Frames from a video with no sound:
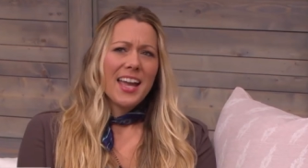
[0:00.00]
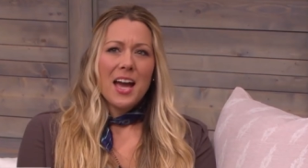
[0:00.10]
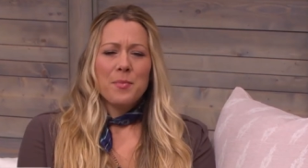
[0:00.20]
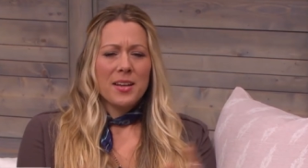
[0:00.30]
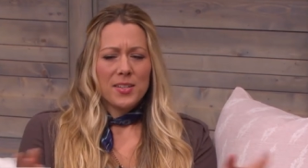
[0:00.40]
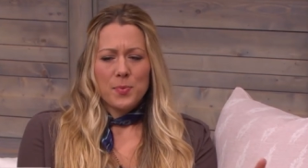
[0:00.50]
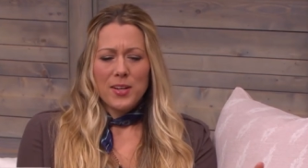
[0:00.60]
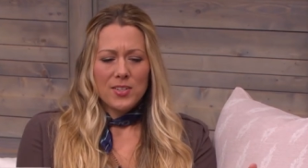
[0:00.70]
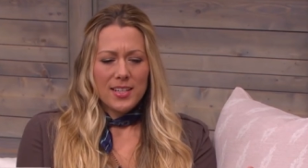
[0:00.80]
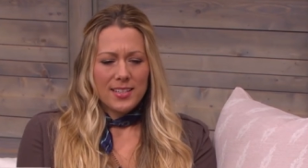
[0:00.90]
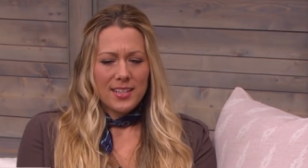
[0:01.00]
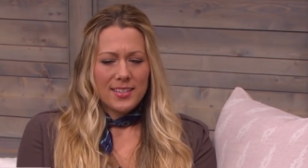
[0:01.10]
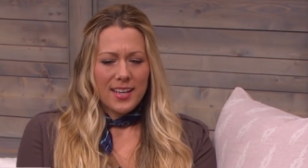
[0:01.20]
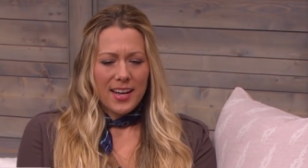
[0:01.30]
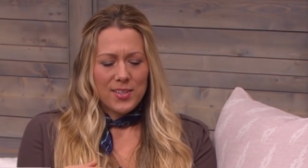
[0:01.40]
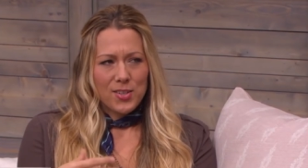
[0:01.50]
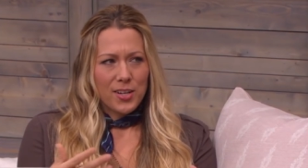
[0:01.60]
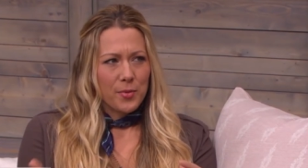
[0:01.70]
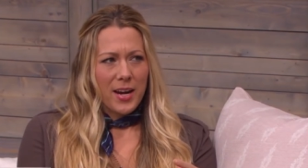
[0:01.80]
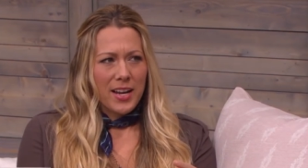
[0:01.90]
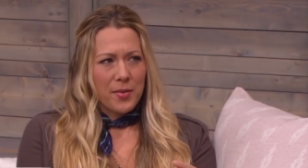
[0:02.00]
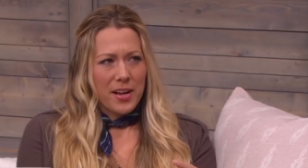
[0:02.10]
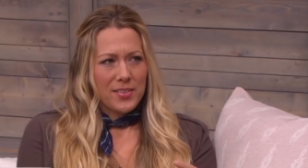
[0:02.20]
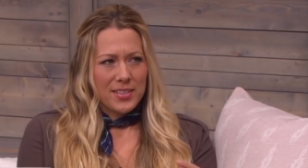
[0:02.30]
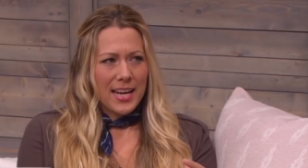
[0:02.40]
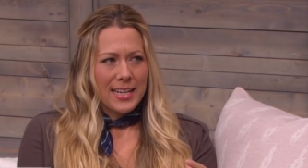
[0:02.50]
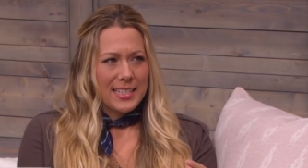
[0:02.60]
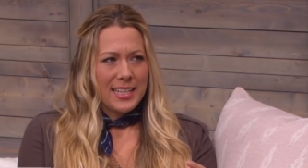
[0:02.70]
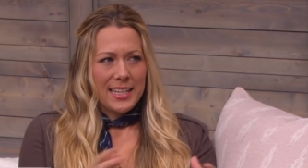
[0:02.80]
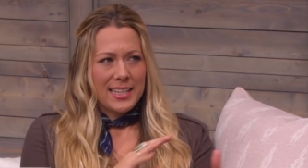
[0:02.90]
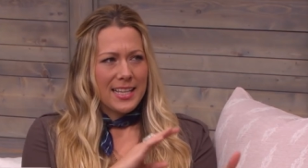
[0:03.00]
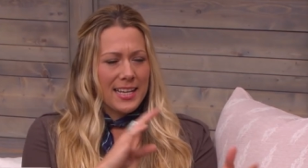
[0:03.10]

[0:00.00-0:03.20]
yeah? I mean, especially since like I started writing when I was 19 yeah.